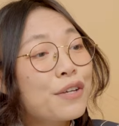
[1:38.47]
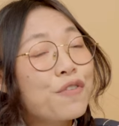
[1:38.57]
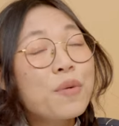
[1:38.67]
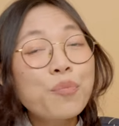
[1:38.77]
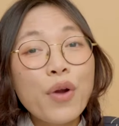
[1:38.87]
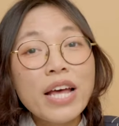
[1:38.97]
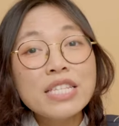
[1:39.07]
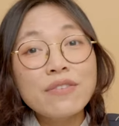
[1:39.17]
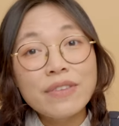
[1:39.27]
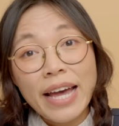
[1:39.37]
Different
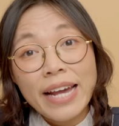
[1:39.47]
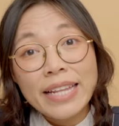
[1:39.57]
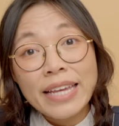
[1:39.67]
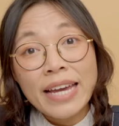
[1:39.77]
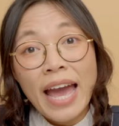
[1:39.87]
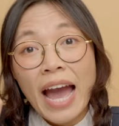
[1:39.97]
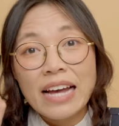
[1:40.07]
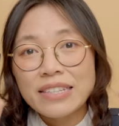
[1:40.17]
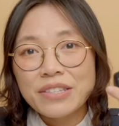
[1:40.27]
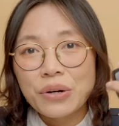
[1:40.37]
brands of lighting
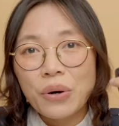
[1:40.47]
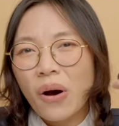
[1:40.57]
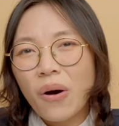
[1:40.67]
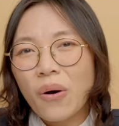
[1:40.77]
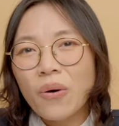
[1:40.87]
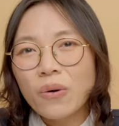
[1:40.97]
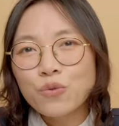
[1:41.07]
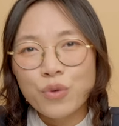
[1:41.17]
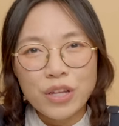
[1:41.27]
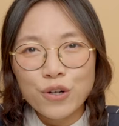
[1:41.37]
has their
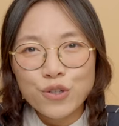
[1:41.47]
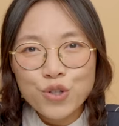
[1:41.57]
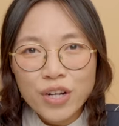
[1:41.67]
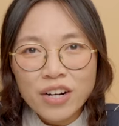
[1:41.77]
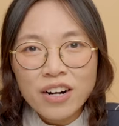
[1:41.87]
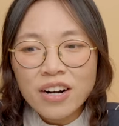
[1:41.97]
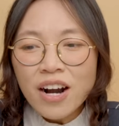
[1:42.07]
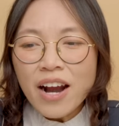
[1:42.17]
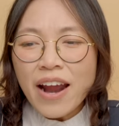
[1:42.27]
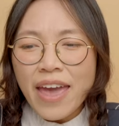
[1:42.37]
own radio trigger,
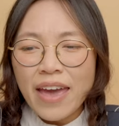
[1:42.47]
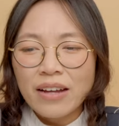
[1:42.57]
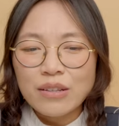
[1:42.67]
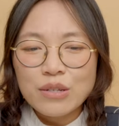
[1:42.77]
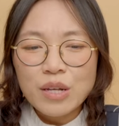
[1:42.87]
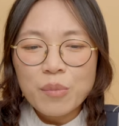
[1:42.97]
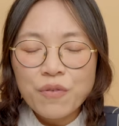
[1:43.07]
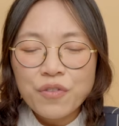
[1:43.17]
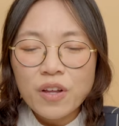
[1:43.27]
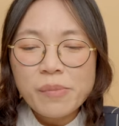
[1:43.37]
and some
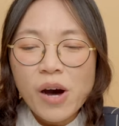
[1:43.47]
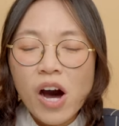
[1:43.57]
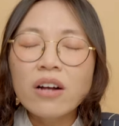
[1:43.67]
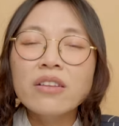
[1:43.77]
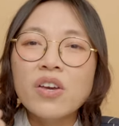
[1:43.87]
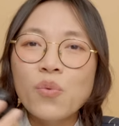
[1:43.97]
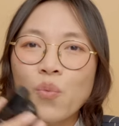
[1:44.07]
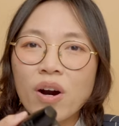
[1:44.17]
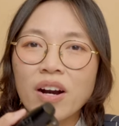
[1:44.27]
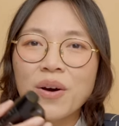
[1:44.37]
of them only
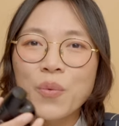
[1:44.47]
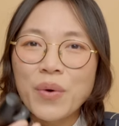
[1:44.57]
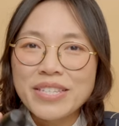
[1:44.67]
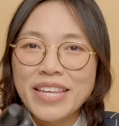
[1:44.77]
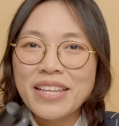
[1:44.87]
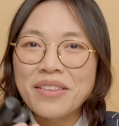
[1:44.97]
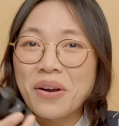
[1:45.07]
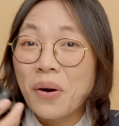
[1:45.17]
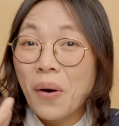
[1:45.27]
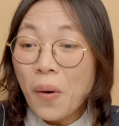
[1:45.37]
work within
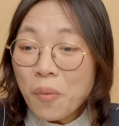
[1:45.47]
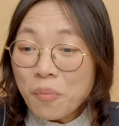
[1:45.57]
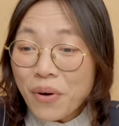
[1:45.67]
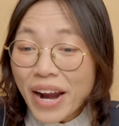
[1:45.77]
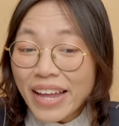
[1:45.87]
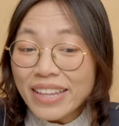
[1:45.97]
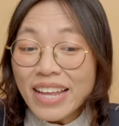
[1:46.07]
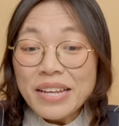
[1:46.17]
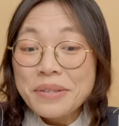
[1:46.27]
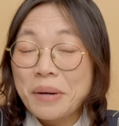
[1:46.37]
their own brand.
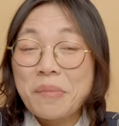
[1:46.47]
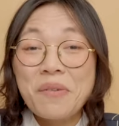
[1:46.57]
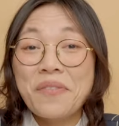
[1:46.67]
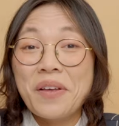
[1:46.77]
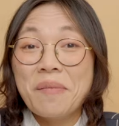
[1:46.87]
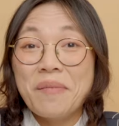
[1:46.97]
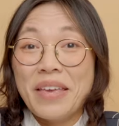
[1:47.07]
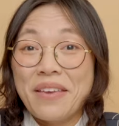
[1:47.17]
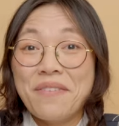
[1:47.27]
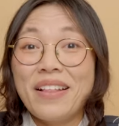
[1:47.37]
Some of them
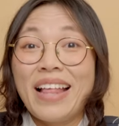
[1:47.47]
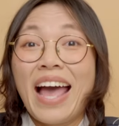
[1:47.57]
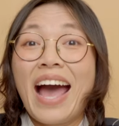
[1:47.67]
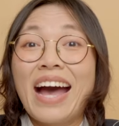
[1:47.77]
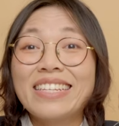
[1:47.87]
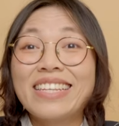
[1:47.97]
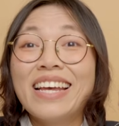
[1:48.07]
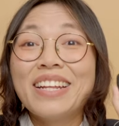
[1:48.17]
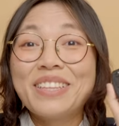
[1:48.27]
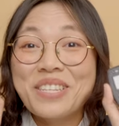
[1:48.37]
even has
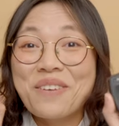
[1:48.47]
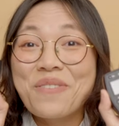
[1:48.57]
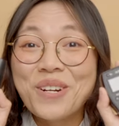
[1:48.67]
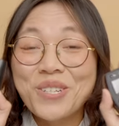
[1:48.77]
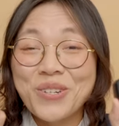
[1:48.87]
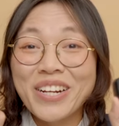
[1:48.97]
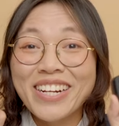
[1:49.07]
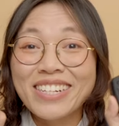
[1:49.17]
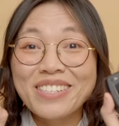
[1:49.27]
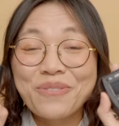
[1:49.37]
different
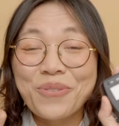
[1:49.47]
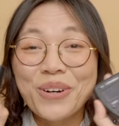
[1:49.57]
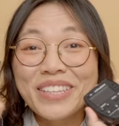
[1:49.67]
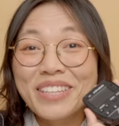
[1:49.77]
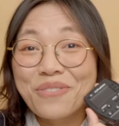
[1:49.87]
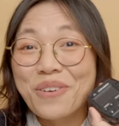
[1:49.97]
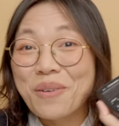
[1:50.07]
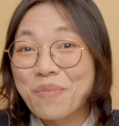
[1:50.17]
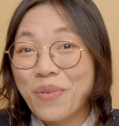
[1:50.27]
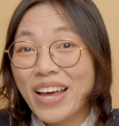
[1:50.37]
triggers for
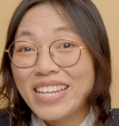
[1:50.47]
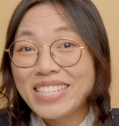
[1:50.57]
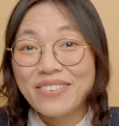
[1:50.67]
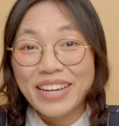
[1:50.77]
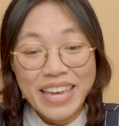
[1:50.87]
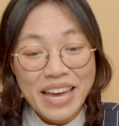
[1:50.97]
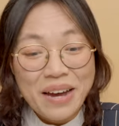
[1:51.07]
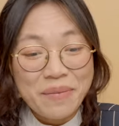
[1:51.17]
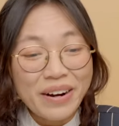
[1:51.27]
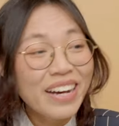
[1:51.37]
different brands of a
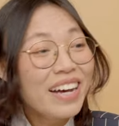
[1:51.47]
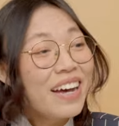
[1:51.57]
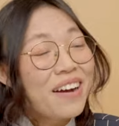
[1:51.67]
camera.